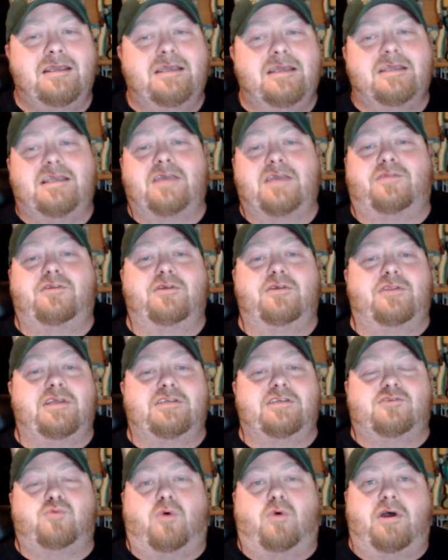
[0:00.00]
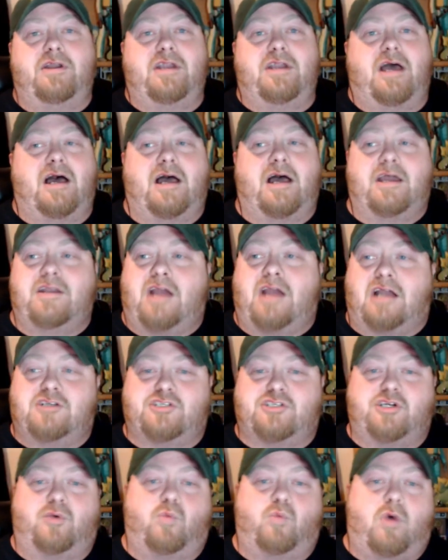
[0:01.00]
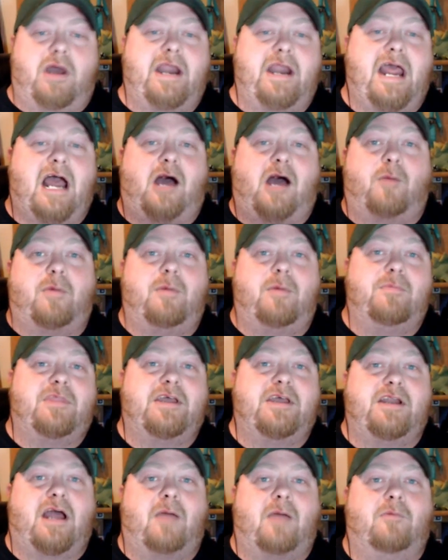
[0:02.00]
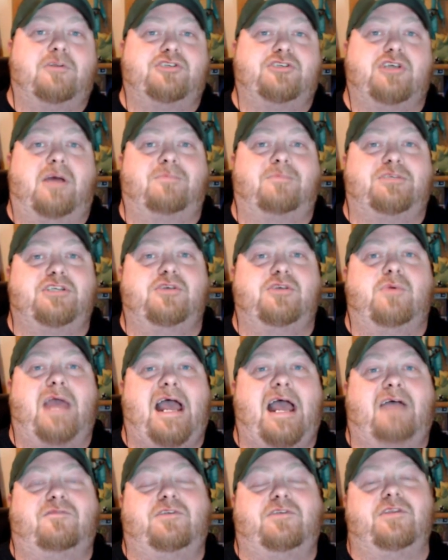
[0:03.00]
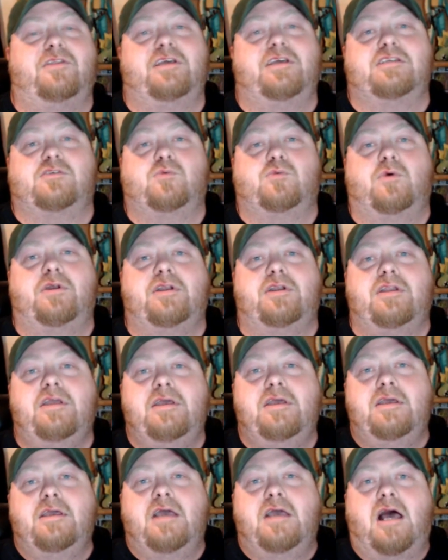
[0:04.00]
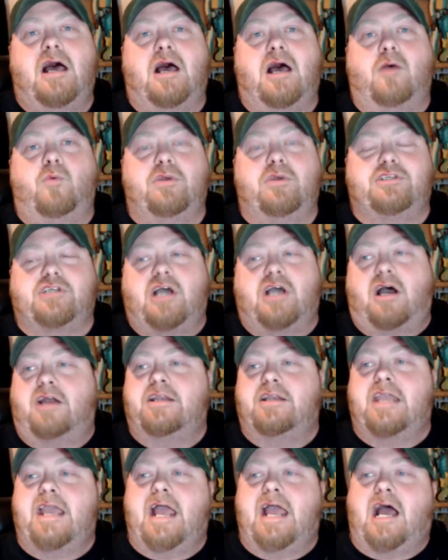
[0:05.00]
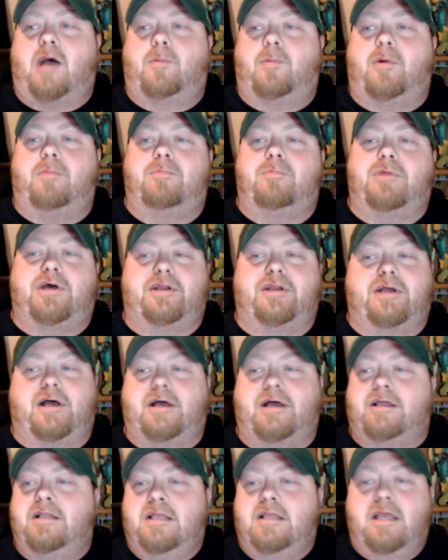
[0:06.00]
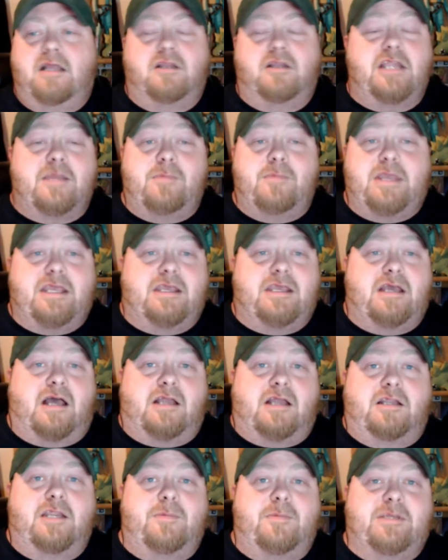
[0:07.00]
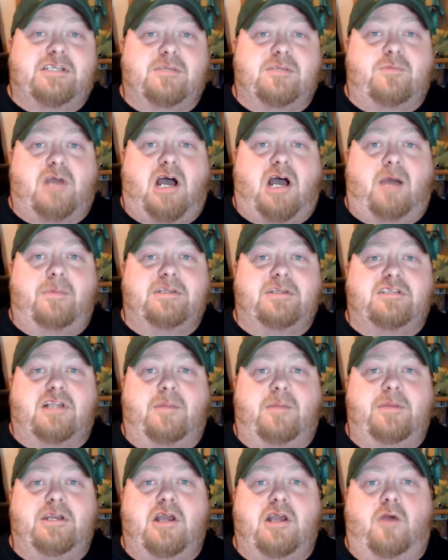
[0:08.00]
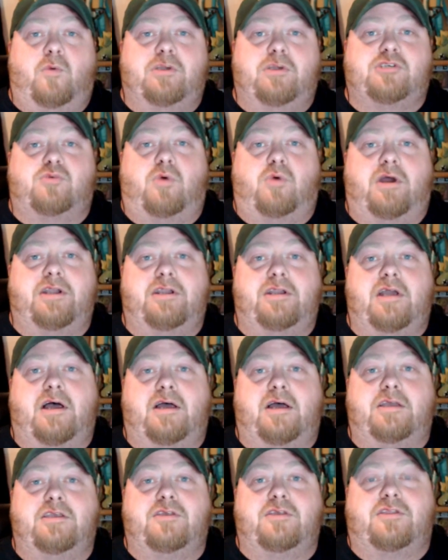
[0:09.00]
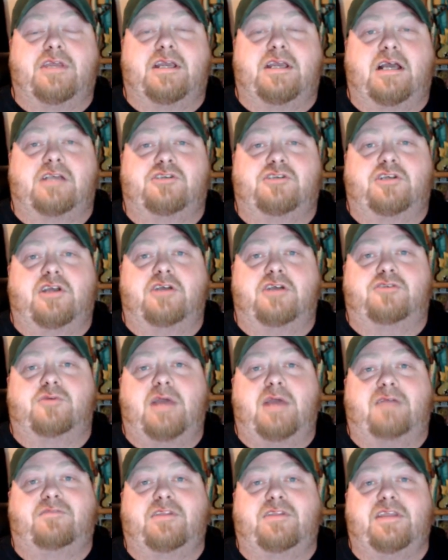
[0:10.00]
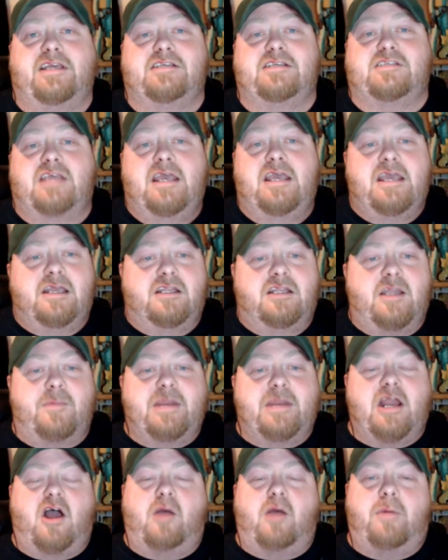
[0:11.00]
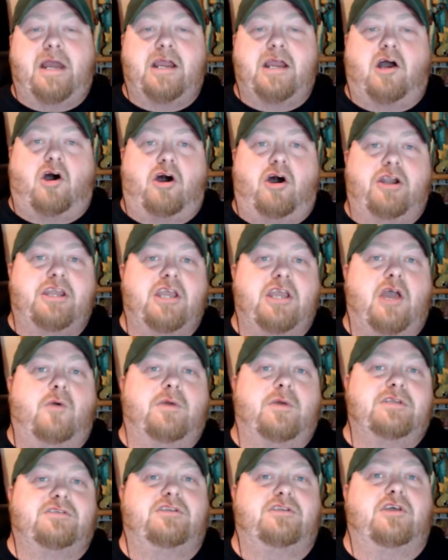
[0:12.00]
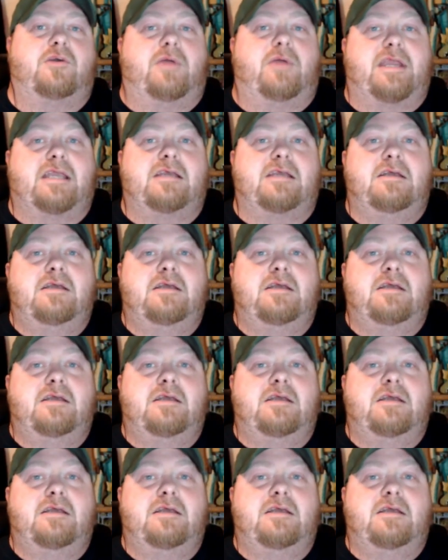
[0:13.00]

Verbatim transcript: Get through this one. Uh, not sure what album. Then I will jump to after this one, uh, which Kanye album. But uh, leave me uh, leave me some comments. Let me know which one uh, you think I should go to after this. Let me know how my audio is doing.